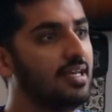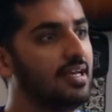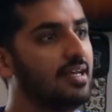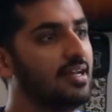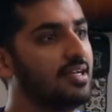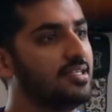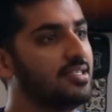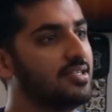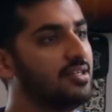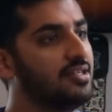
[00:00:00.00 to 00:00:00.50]

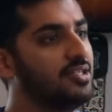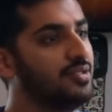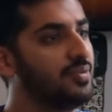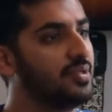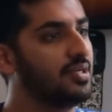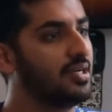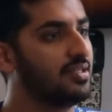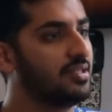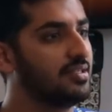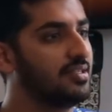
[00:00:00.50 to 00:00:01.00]
Then I
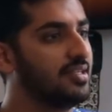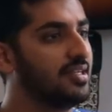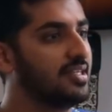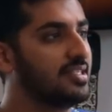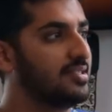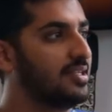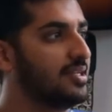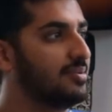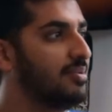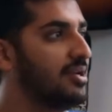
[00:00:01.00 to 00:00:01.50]
started doing other
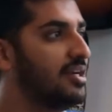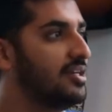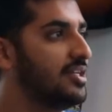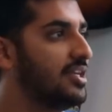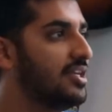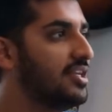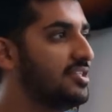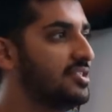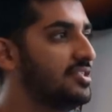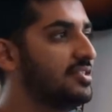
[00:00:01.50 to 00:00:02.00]
things like
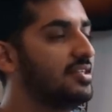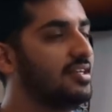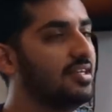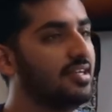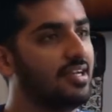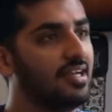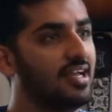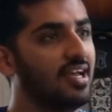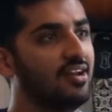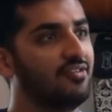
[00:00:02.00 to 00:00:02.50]
meditation.
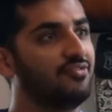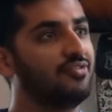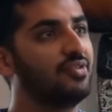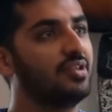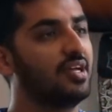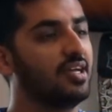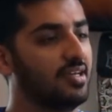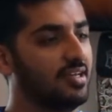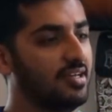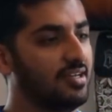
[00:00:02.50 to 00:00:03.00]
And I
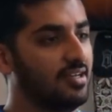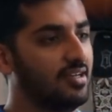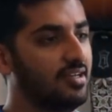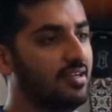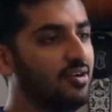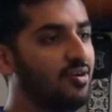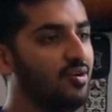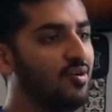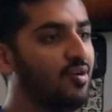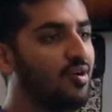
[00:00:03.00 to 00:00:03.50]
feel like
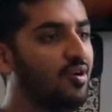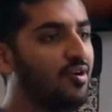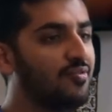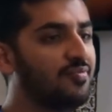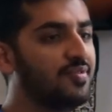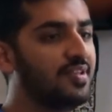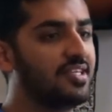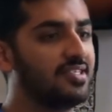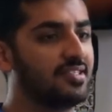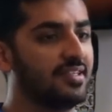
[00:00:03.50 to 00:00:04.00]

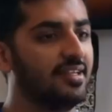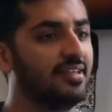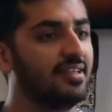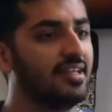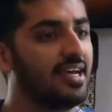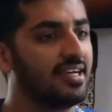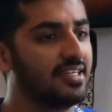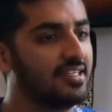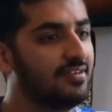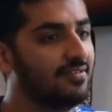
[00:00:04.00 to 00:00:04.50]
all of these
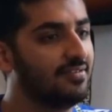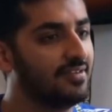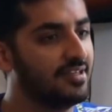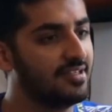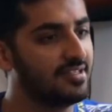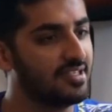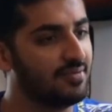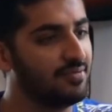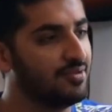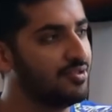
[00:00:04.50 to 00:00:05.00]
little
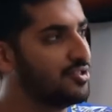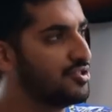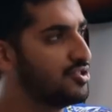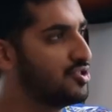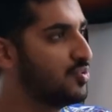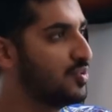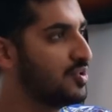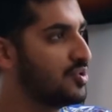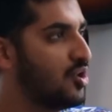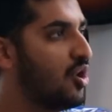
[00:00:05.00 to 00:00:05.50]
activities that we
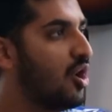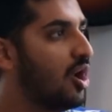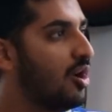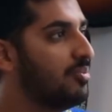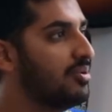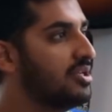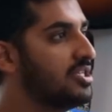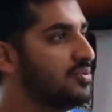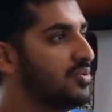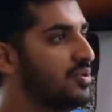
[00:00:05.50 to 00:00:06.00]
just do as
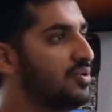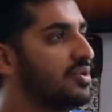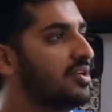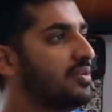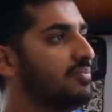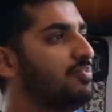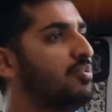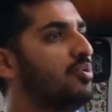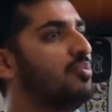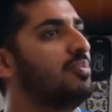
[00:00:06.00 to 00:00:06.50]
hobbies, we
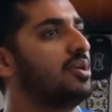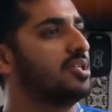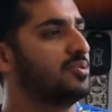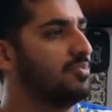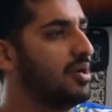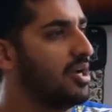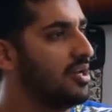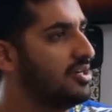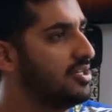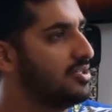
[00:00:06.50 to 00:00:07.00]
don't put
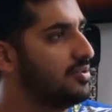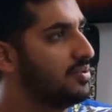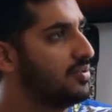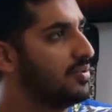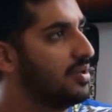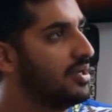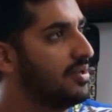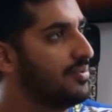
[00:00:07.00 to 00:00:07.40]
much mind into them.